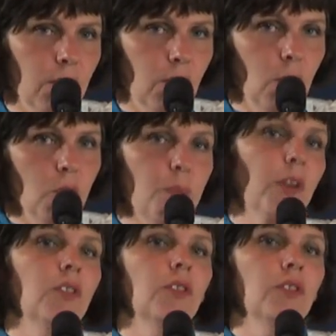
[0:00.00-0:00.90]
Who
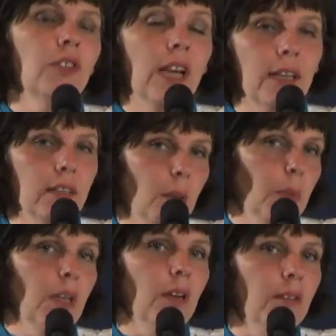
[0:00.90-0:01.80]
sponsors the
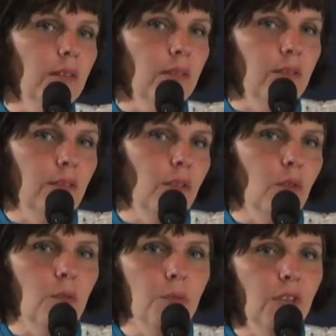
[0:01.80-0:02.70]
academia? It's the
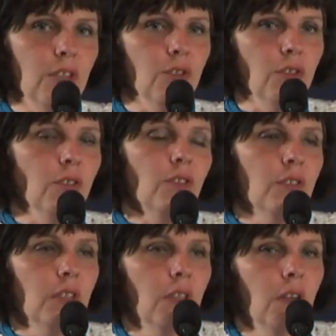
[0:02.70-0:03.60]

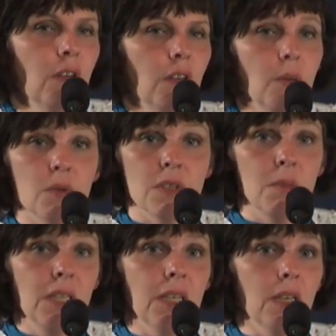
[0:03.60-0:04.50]
corporations. It was the
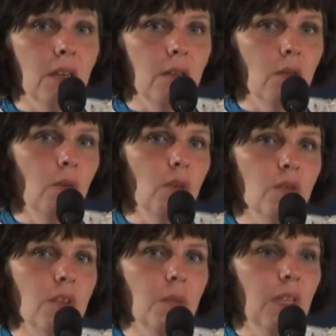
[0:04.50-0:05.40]
media. Who
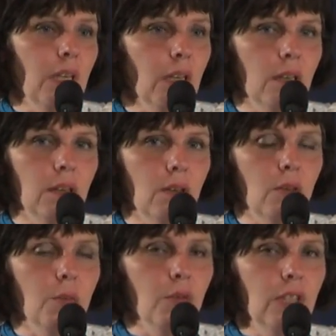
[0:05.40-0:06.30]
owns the media?
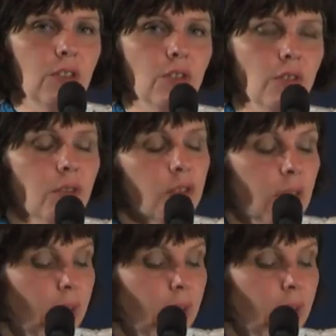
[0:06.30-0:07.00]
Corporations.